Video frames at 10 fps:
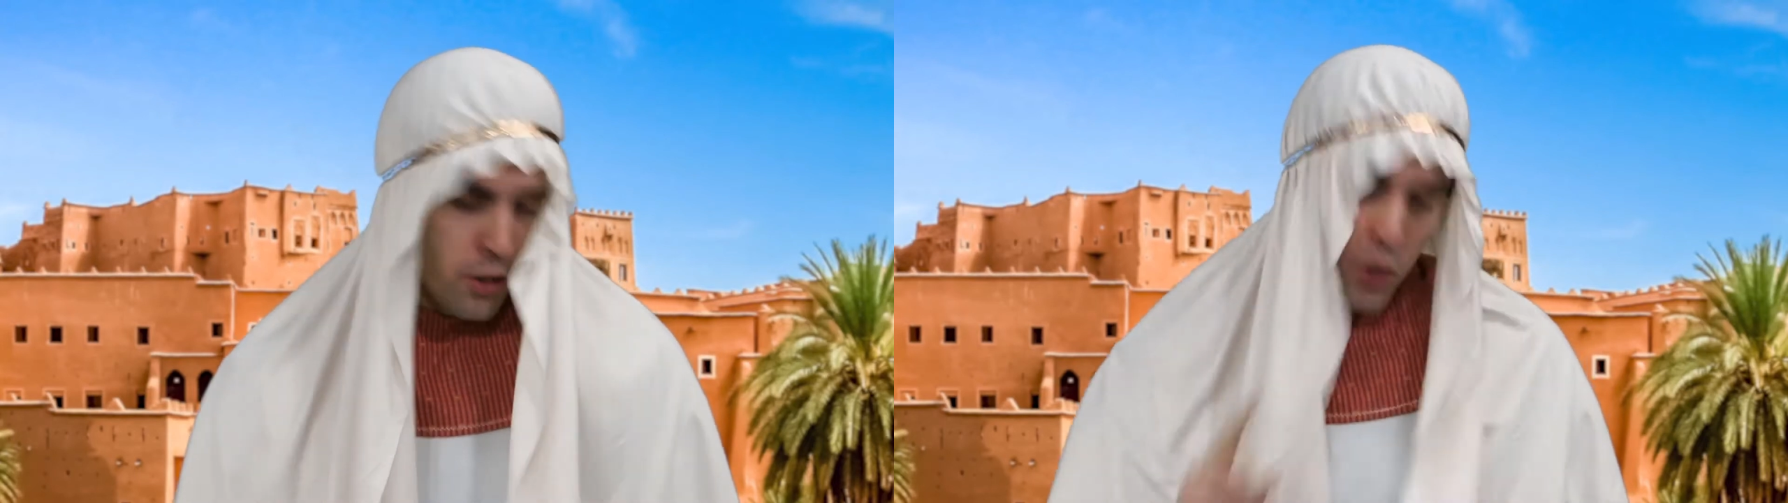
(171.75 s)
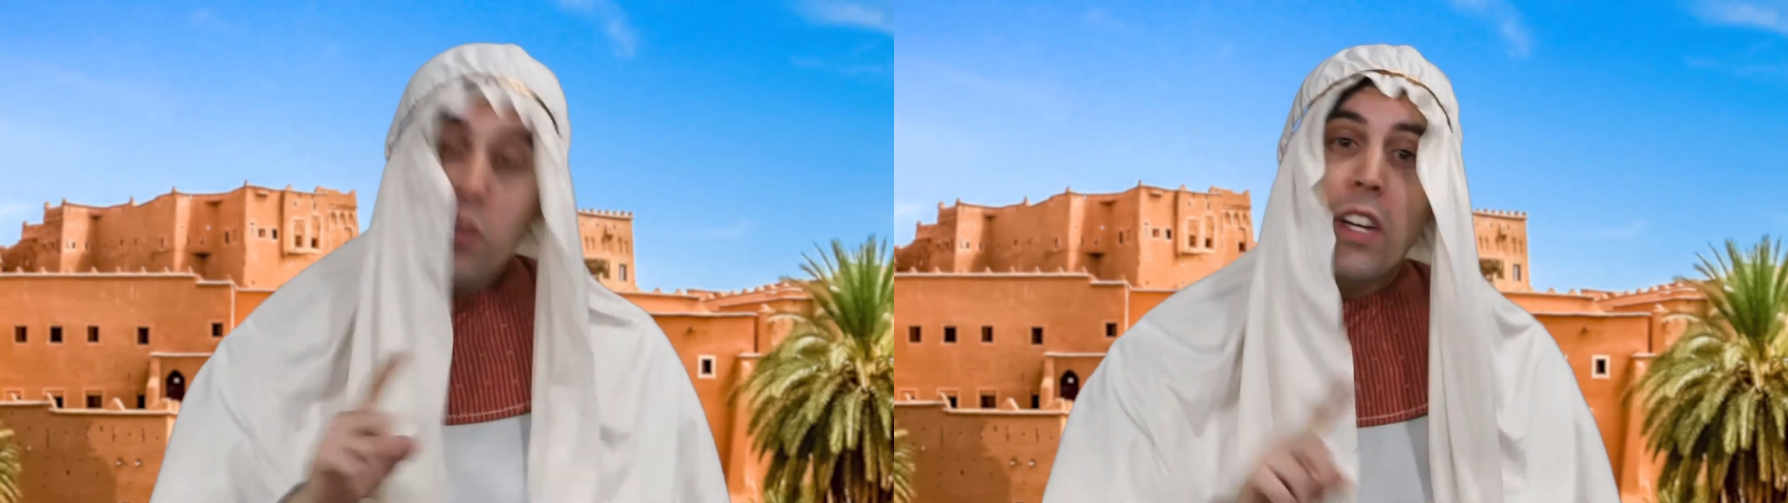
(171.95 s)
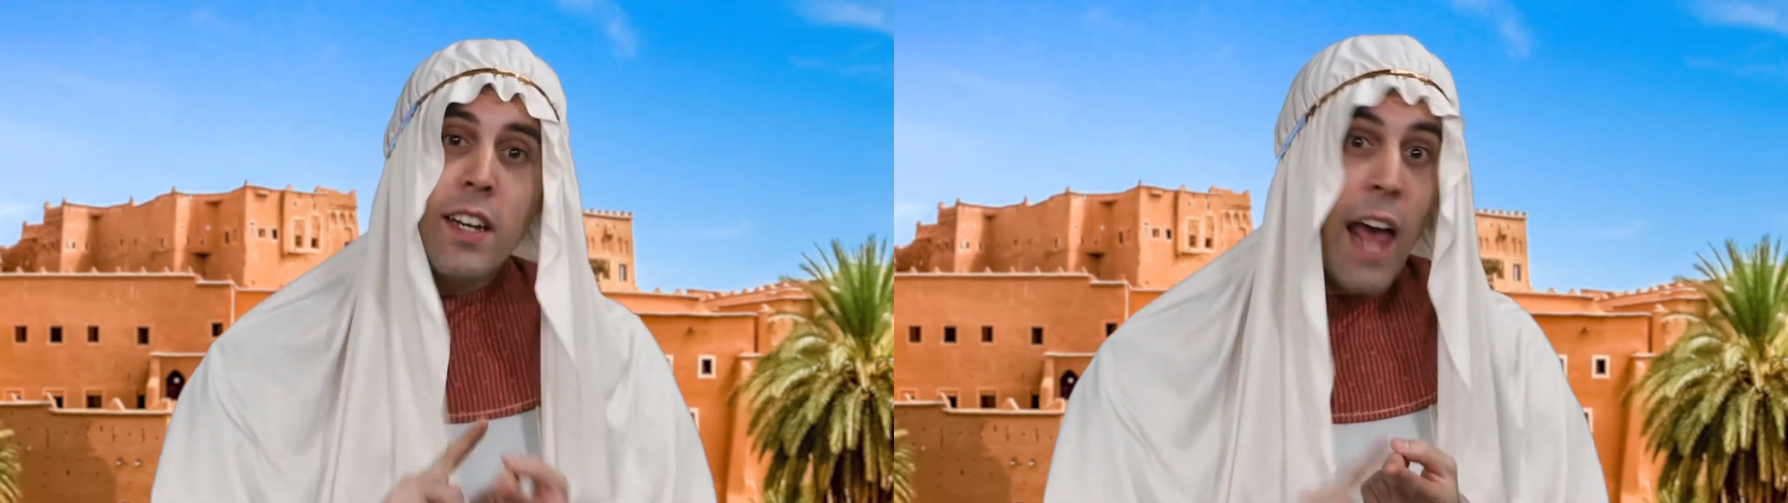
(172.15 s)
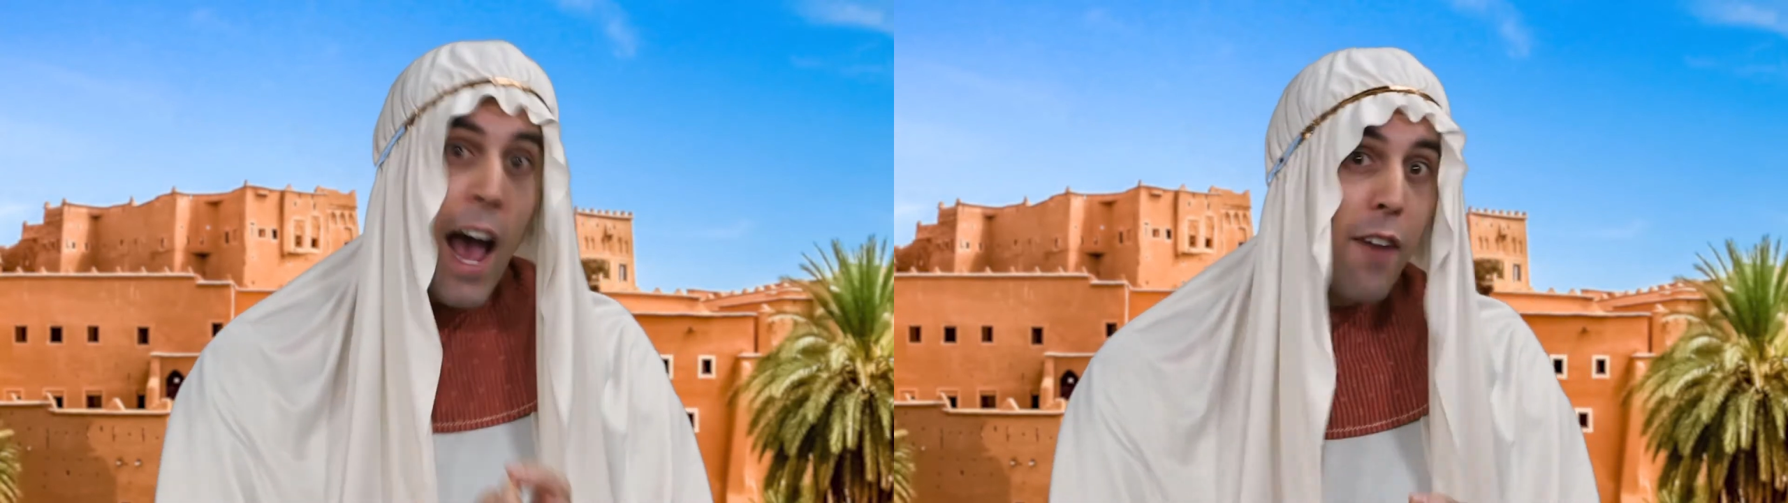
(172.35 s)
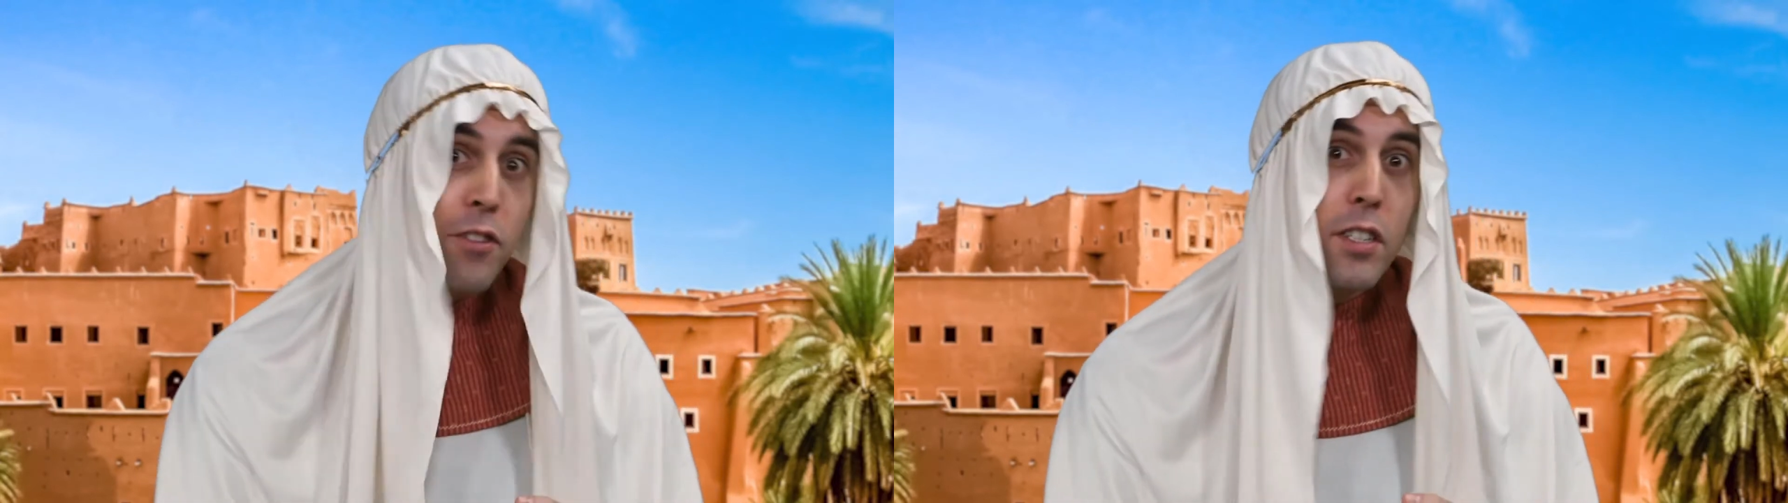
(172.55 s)
You didn't
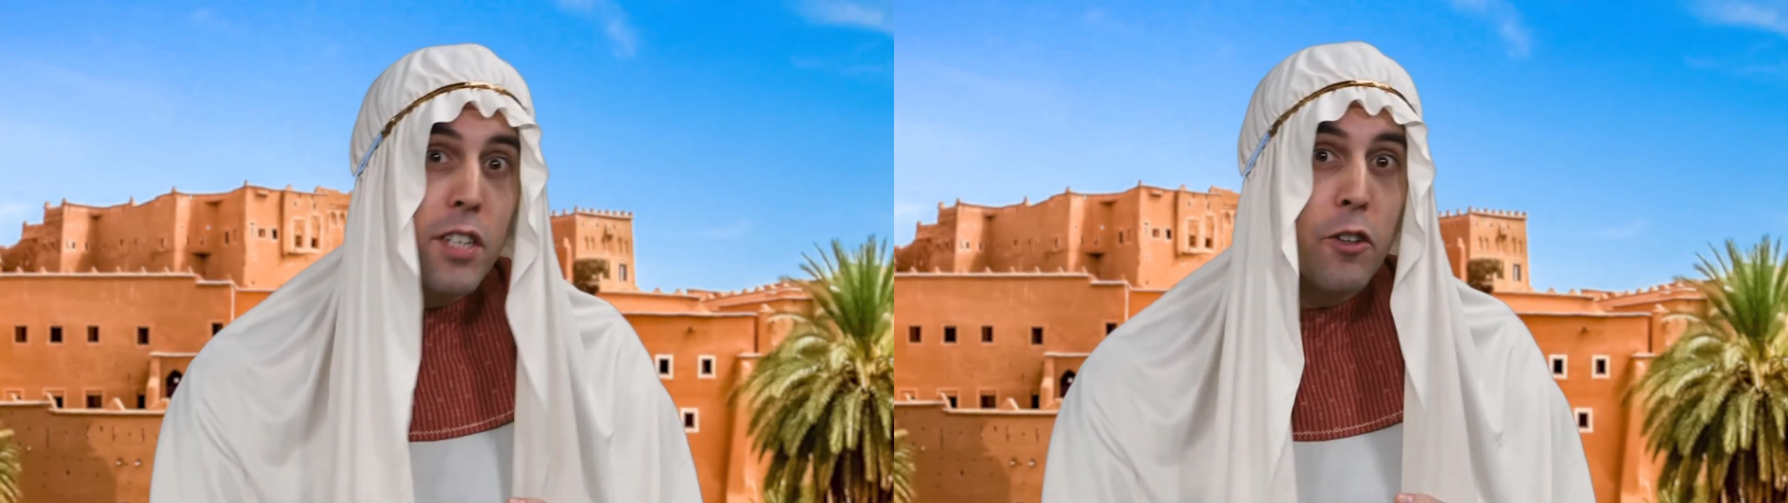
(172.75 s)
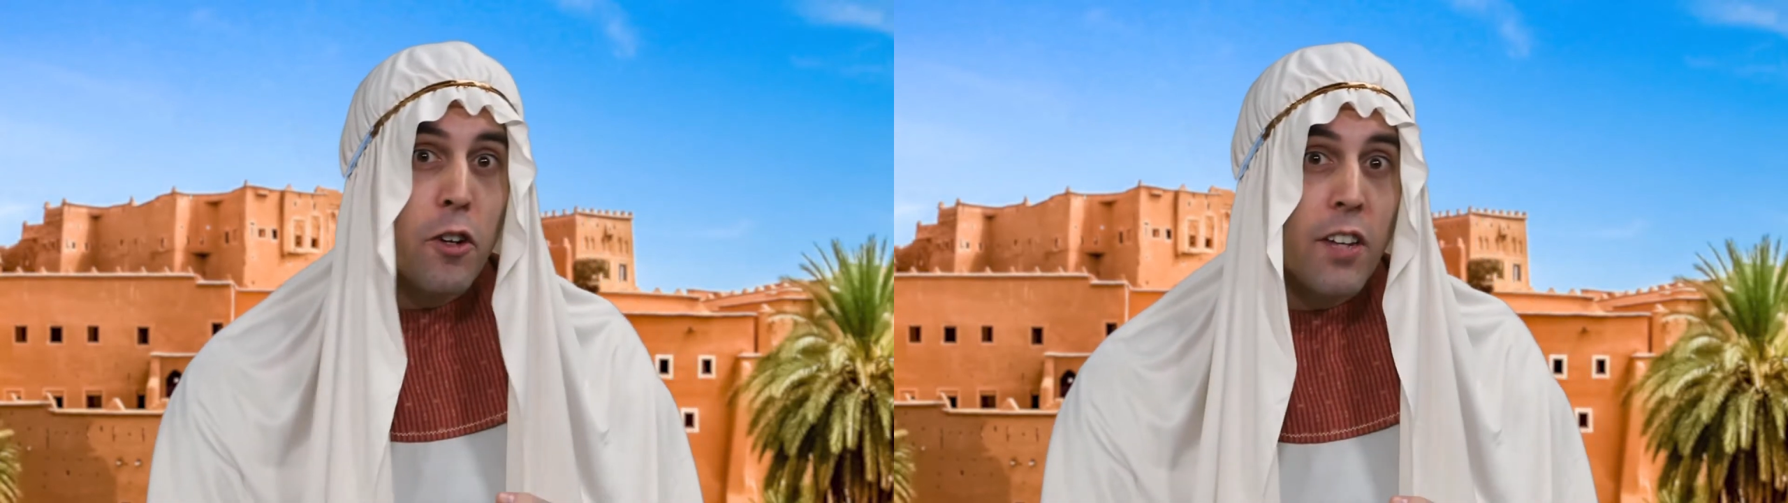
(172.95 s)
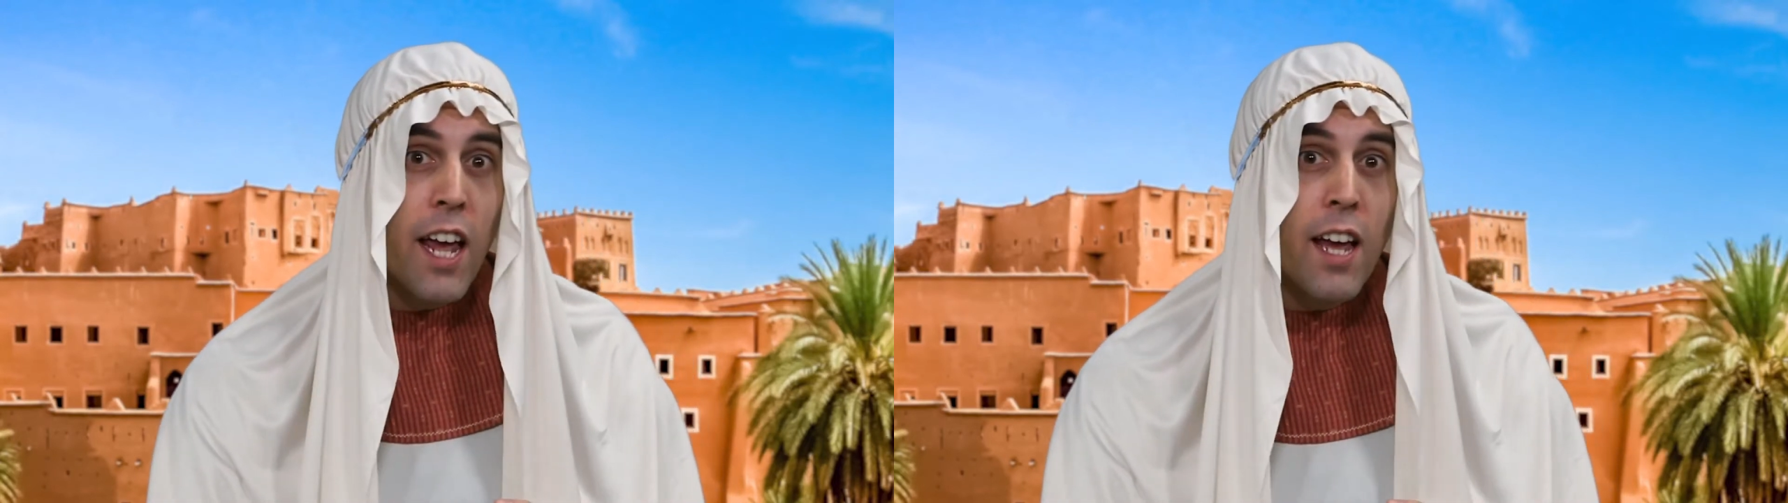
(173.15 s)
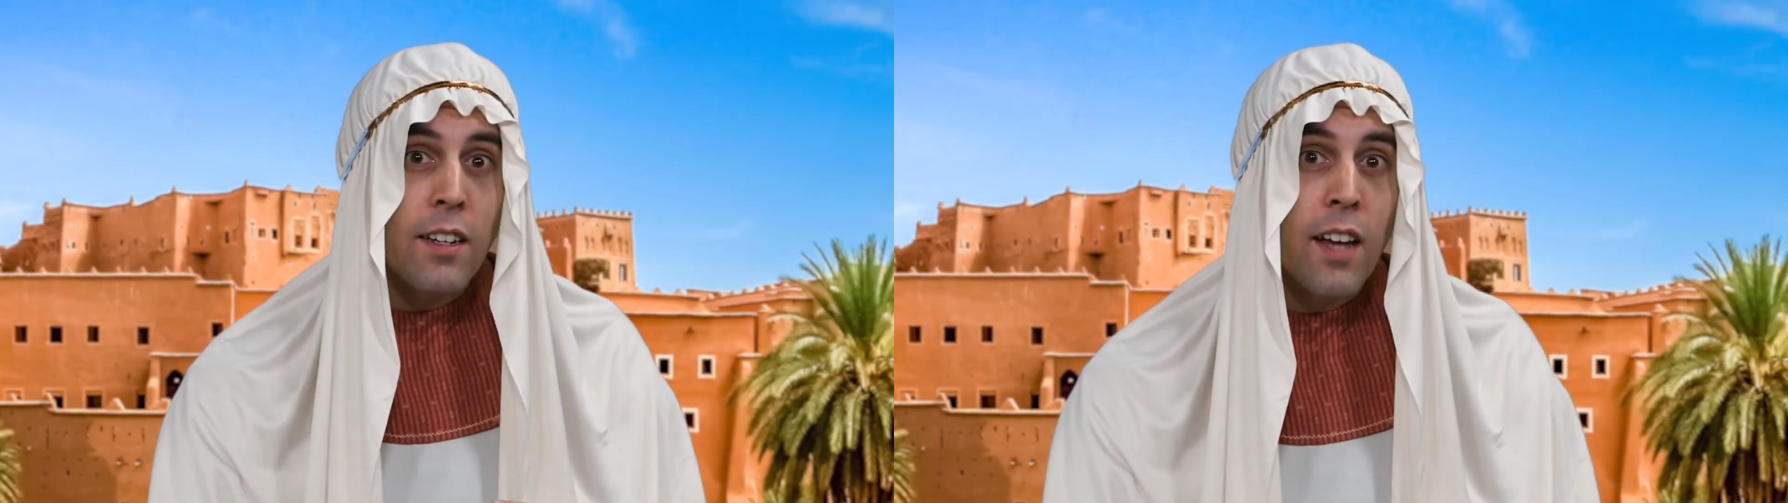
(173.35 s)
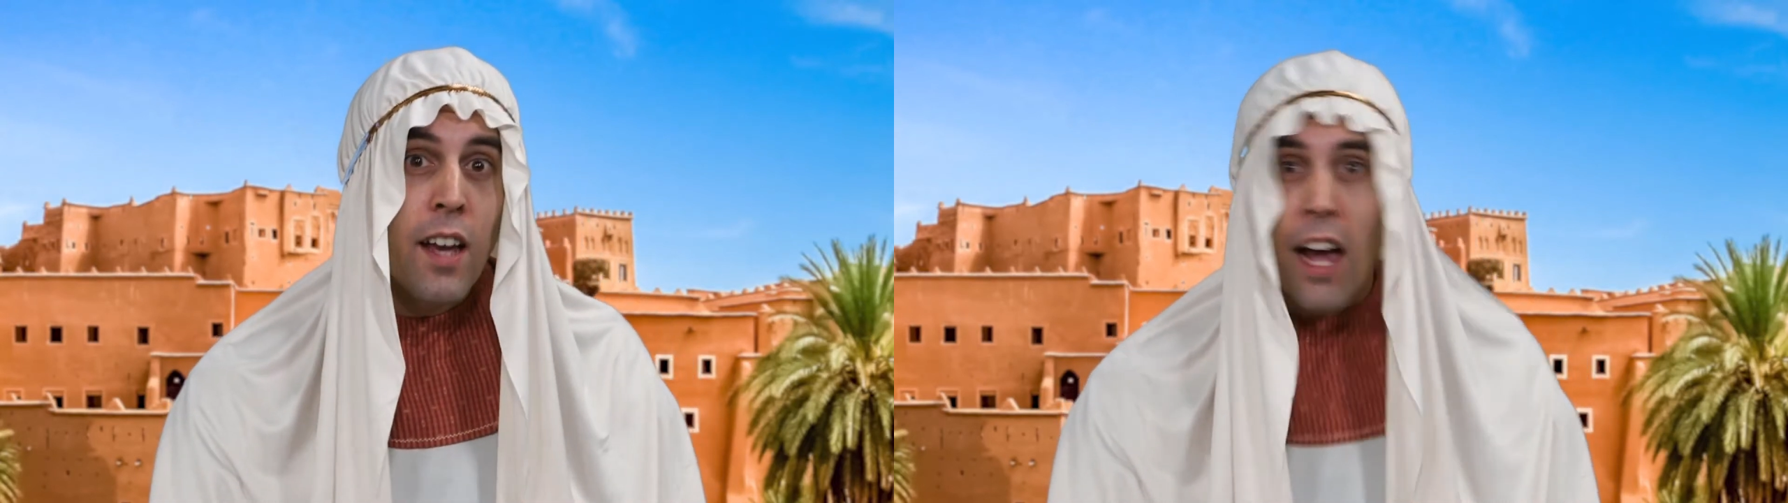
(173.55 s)
have to sell your land,